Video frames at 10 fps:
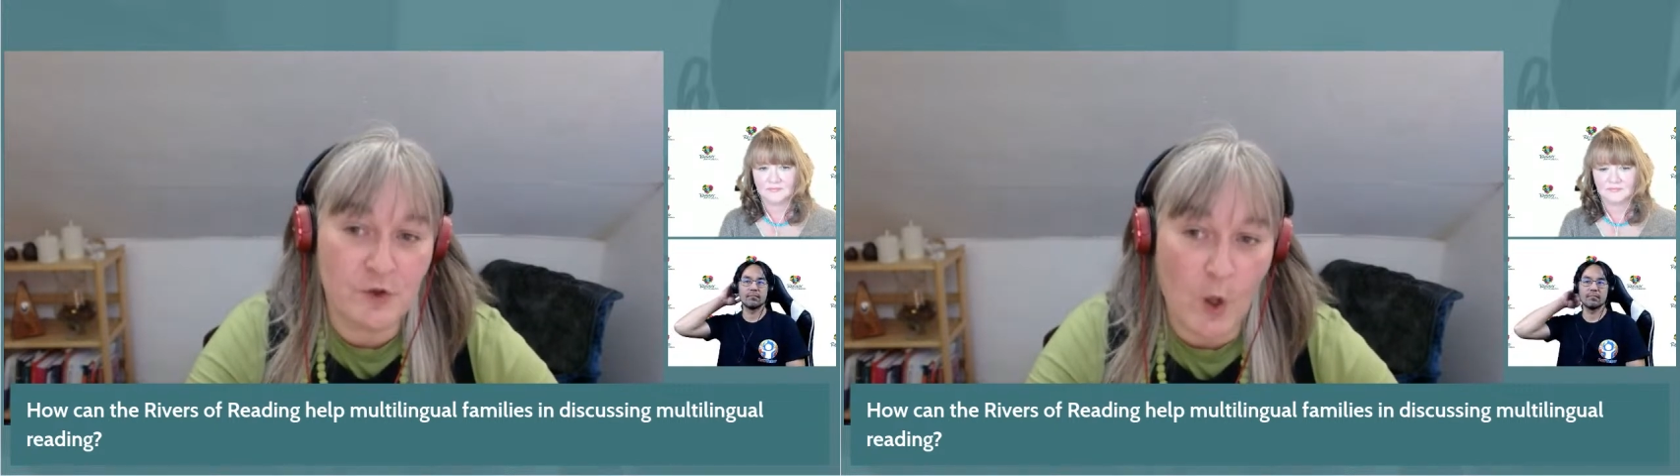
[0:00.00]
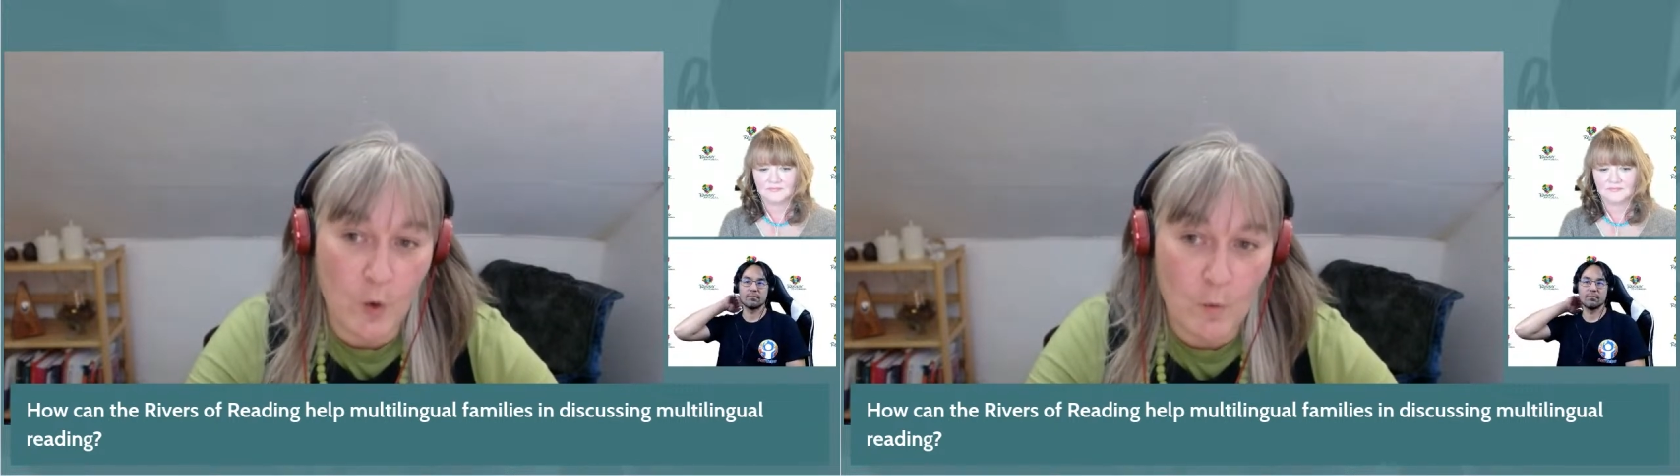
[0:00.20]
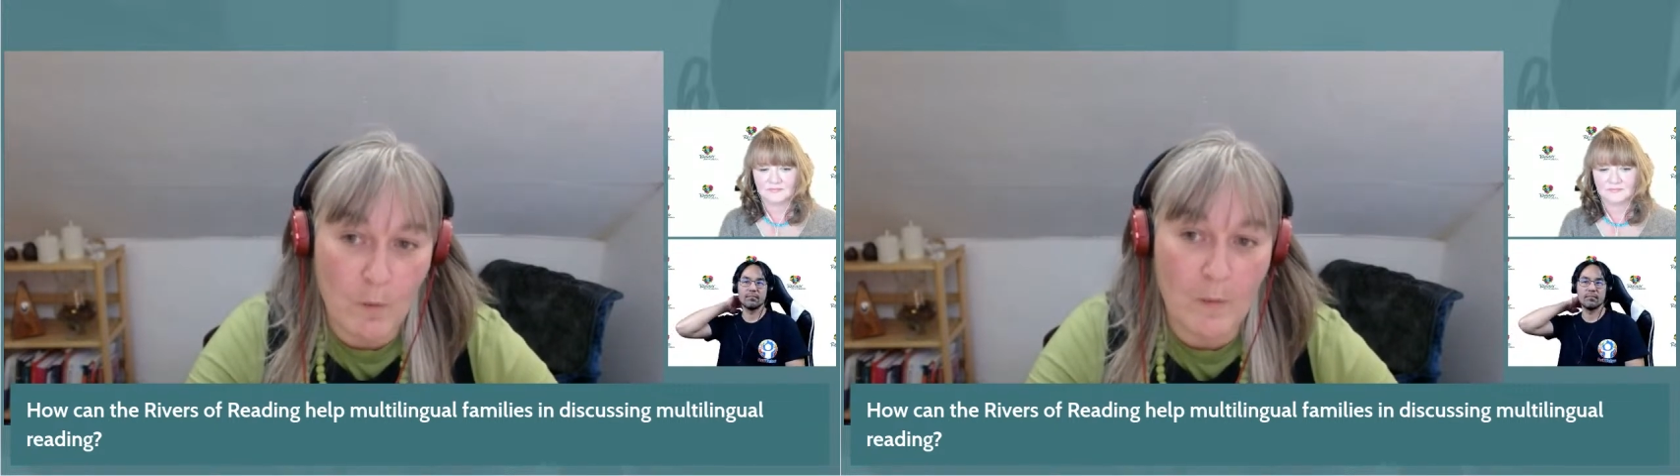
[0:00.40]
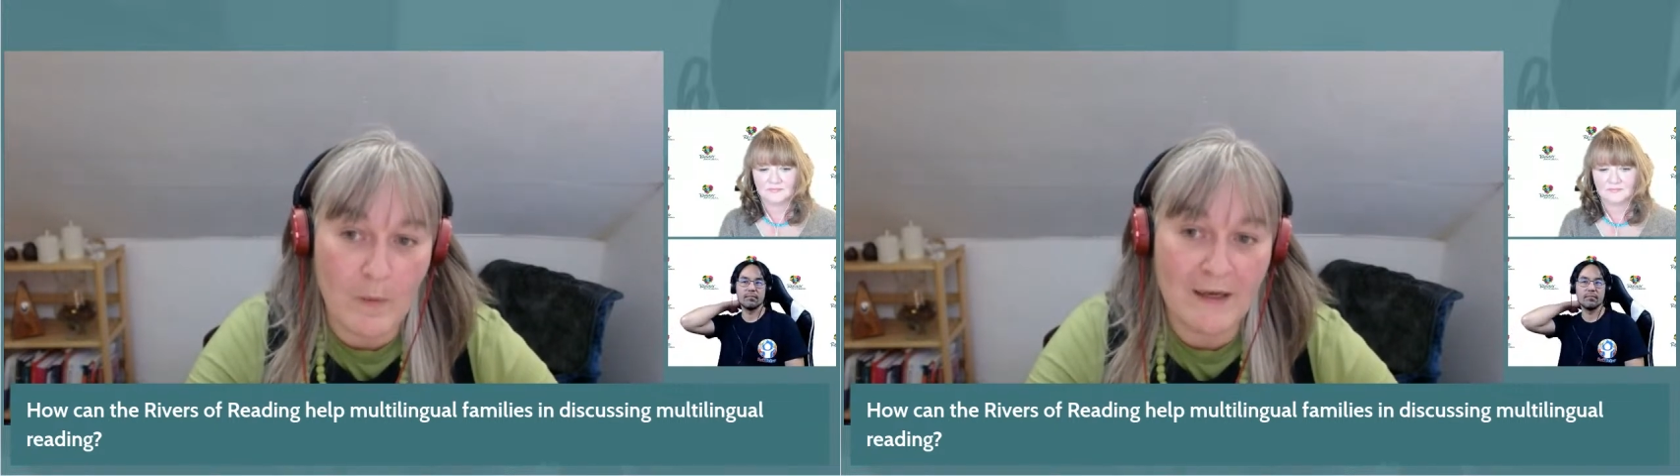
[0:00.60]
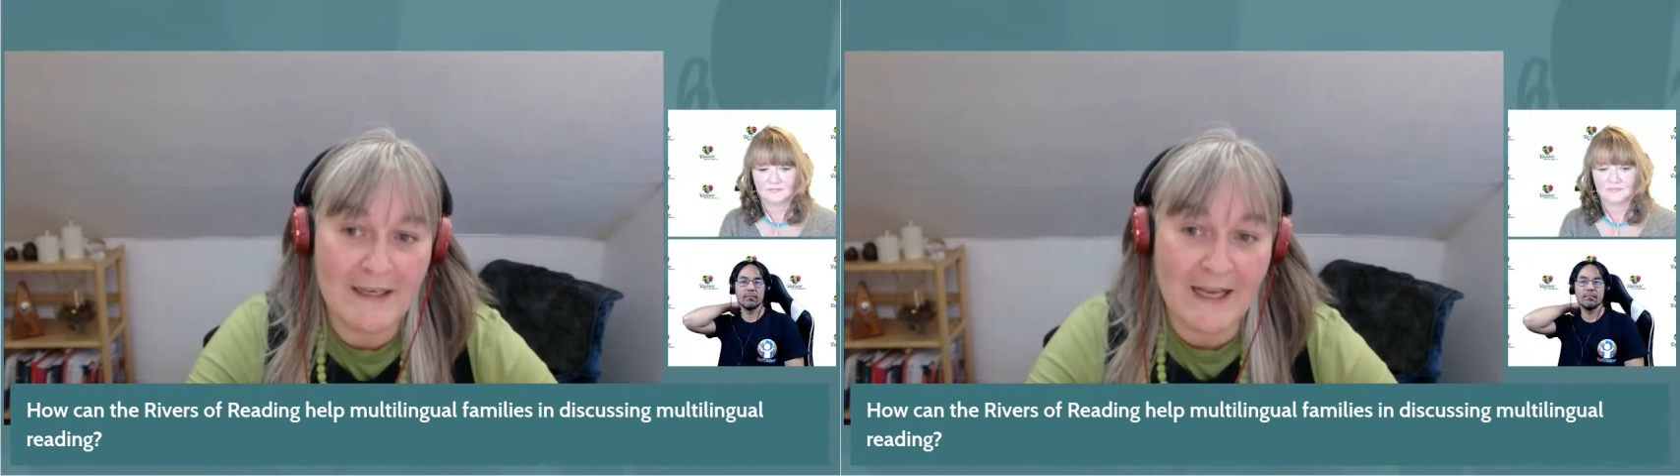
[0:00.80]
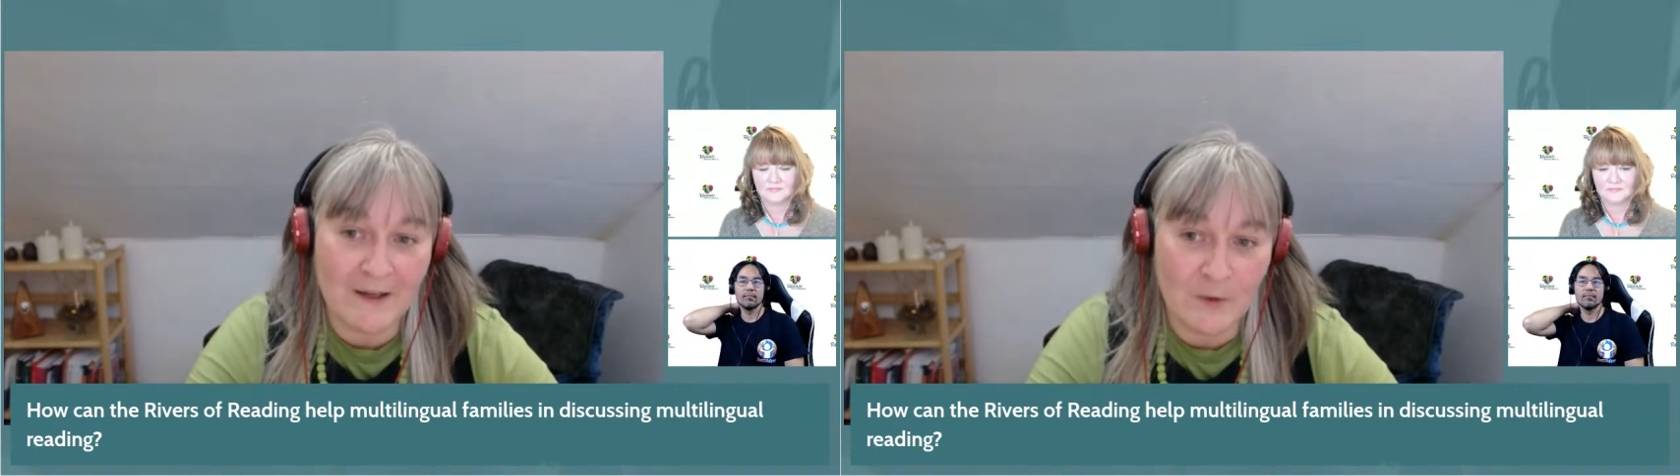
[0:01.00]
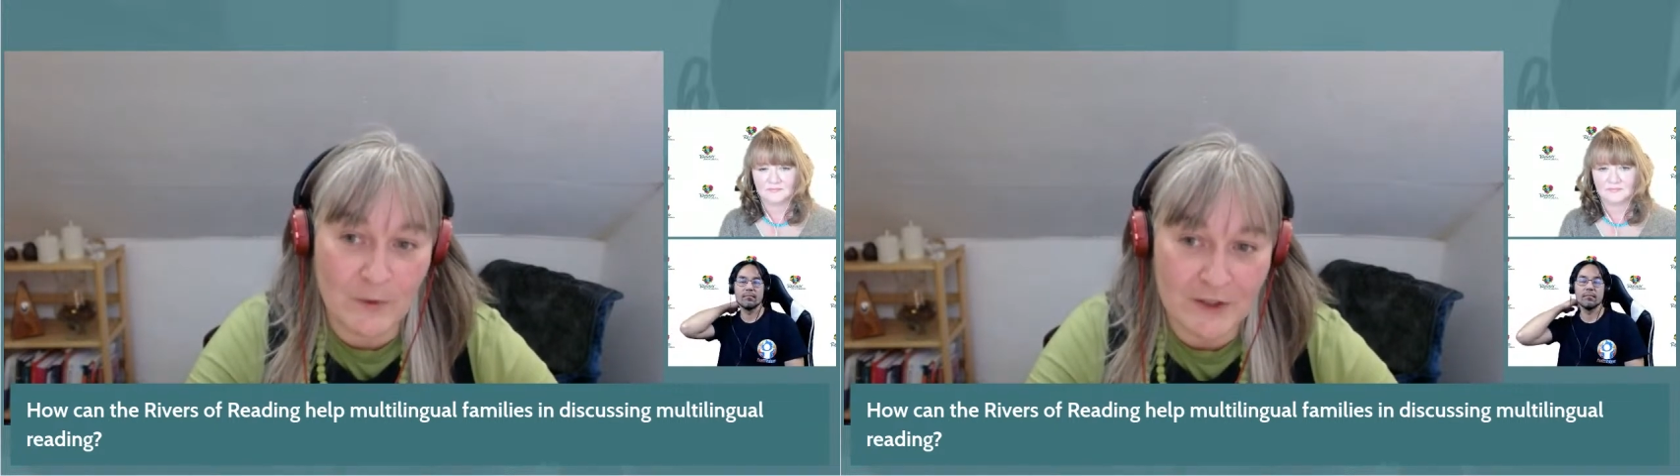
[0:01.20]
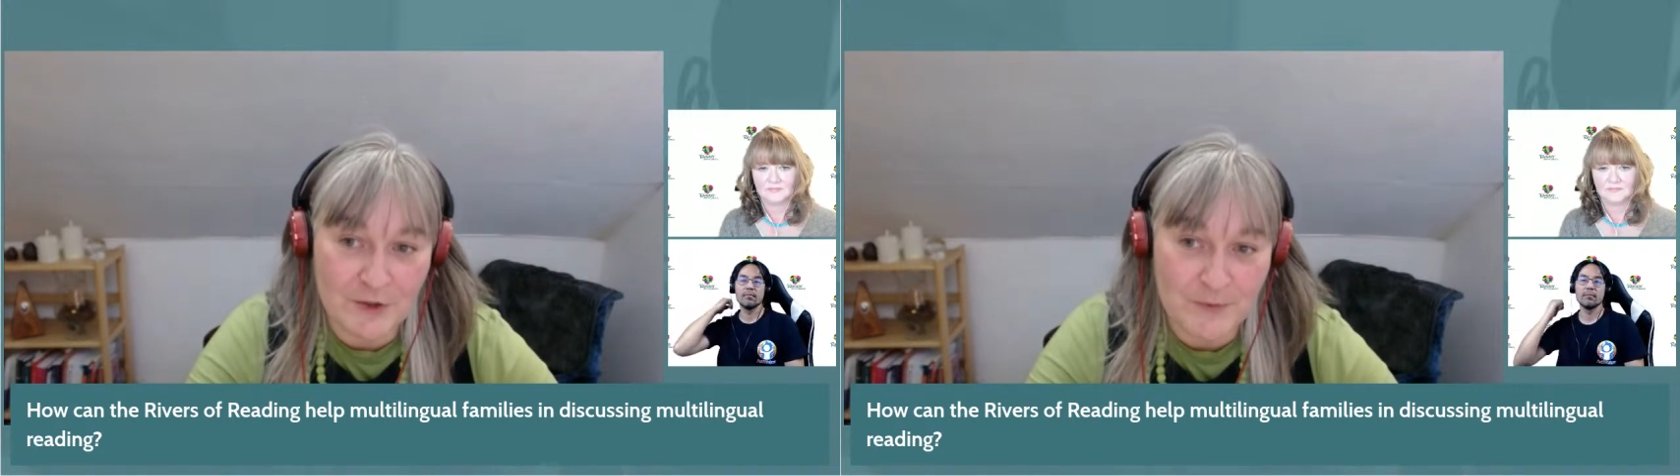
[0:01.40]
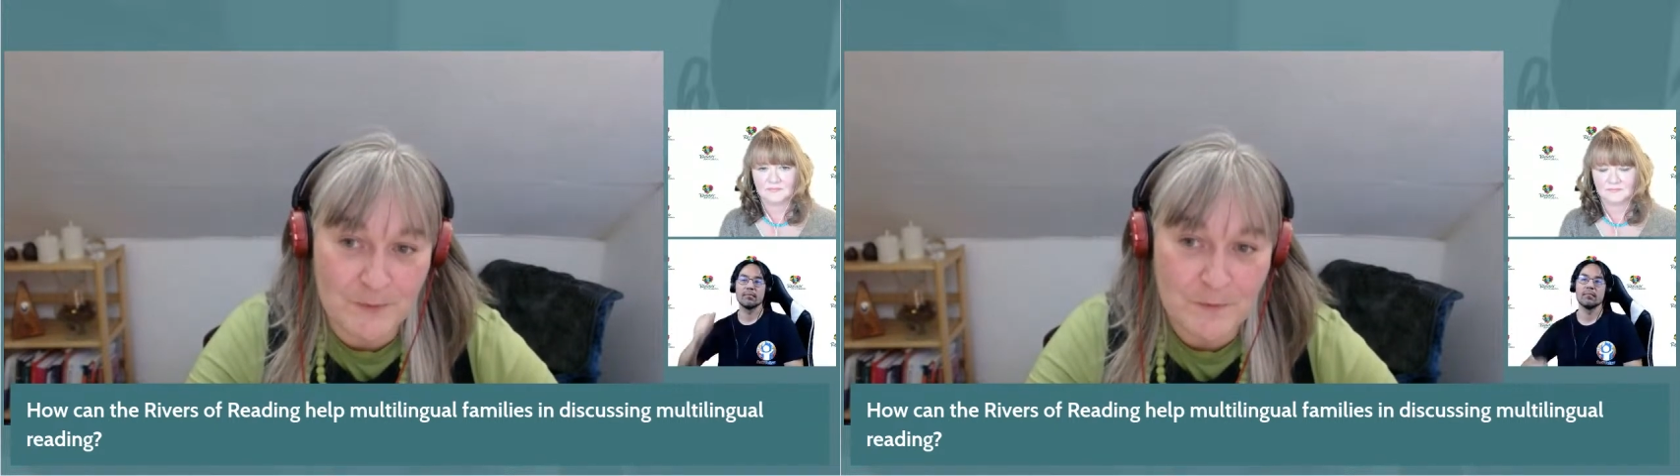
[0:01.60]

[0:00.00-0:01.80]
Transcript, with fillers: home language.